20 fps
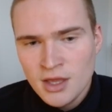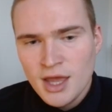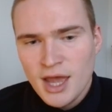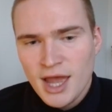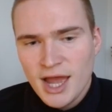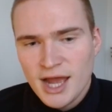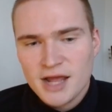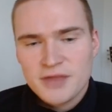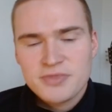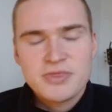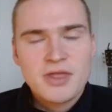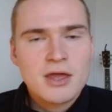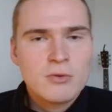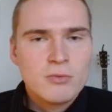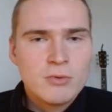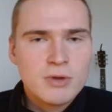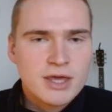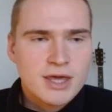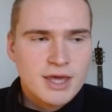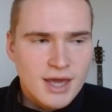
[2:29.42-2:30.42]
And I think
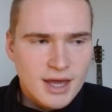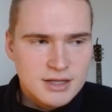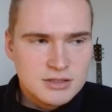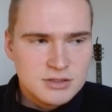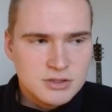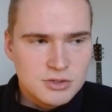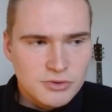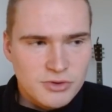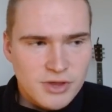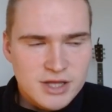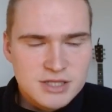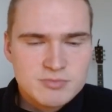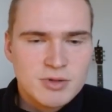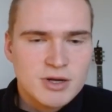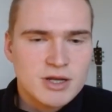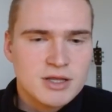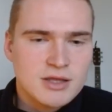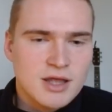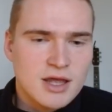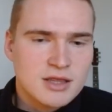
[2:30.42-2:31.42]
we can do that, but
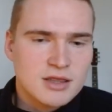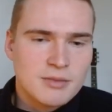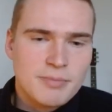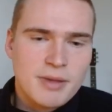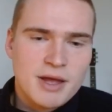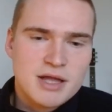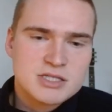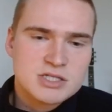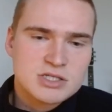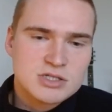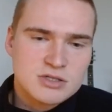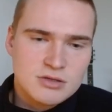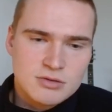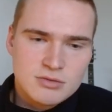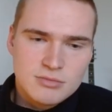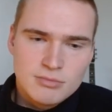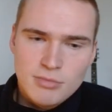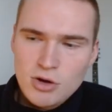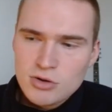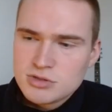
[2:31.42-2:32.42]
it, it depends
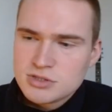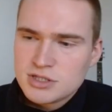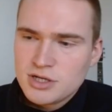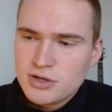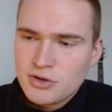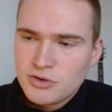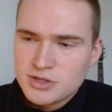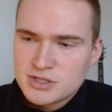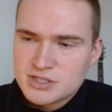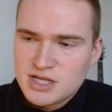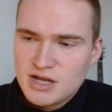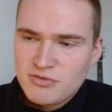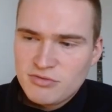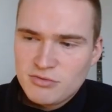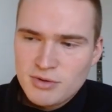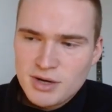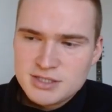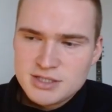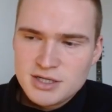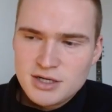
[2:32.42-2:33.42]
mostly on this level
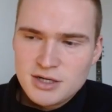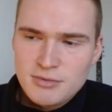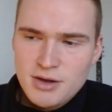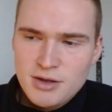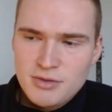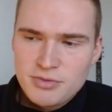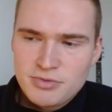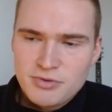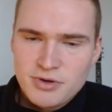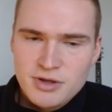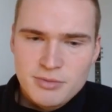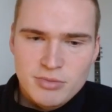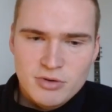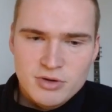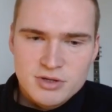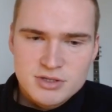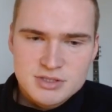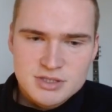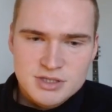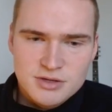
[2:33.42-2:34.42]
right here around three
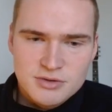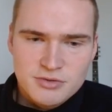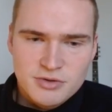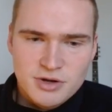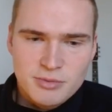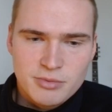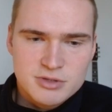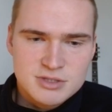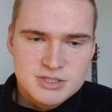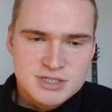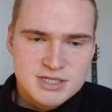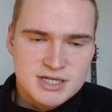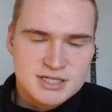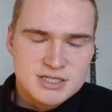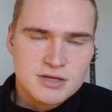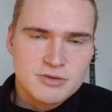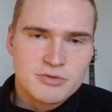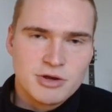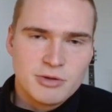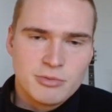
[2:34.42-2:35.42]
point six
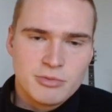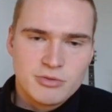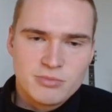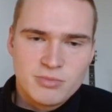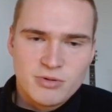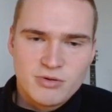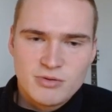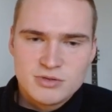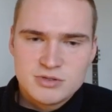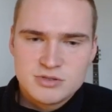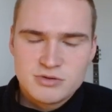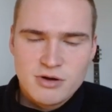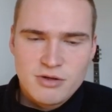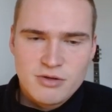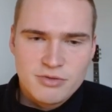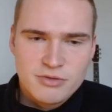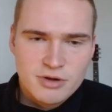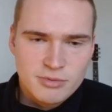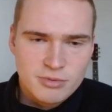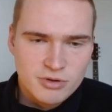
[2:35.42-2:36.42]
and three
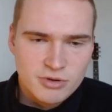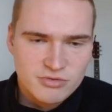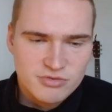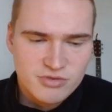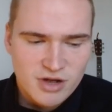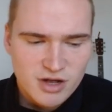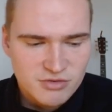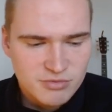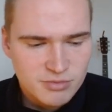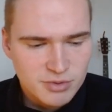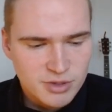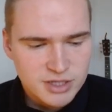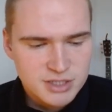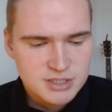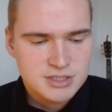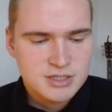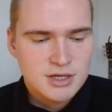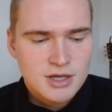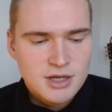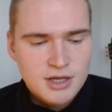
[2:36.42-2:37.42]
point five,
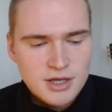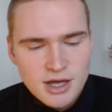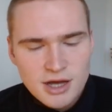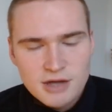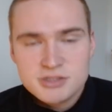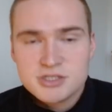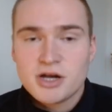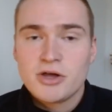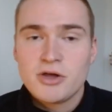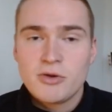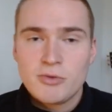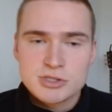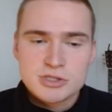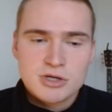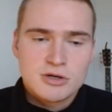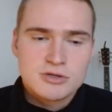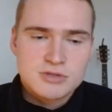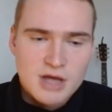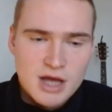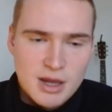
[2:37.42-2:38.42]
because I'll tell you what's
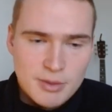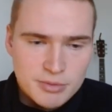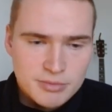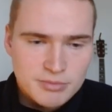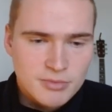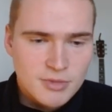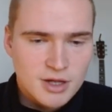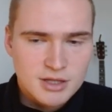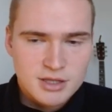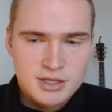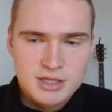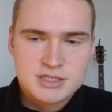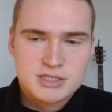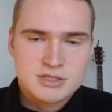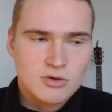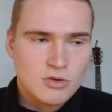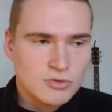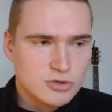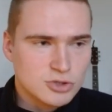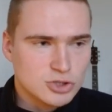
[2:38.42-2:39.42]
going to happen, at least
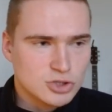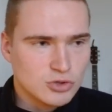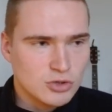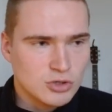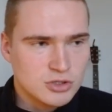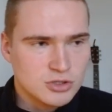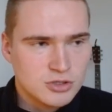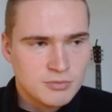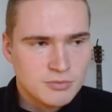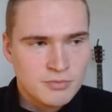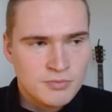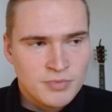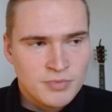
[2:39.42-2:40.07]
on the short term.